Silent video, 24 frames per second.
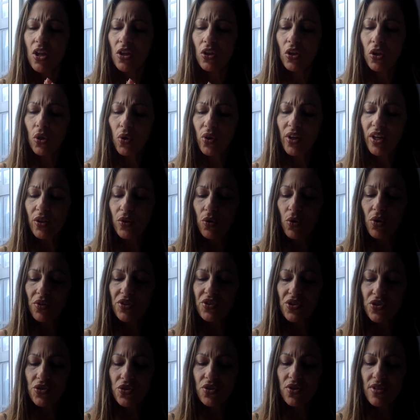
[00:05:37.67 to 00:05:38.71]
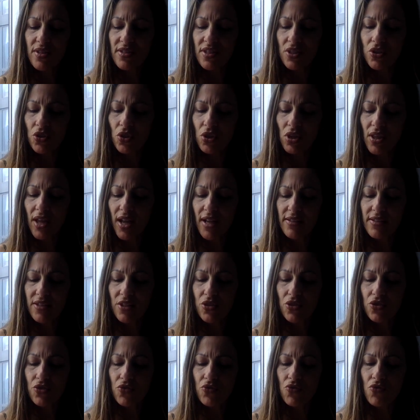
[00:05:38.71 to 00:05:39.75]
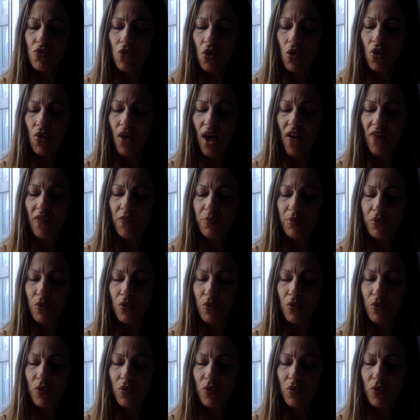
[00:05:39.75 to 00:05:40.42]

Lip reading: Look at all the students in your class that you know have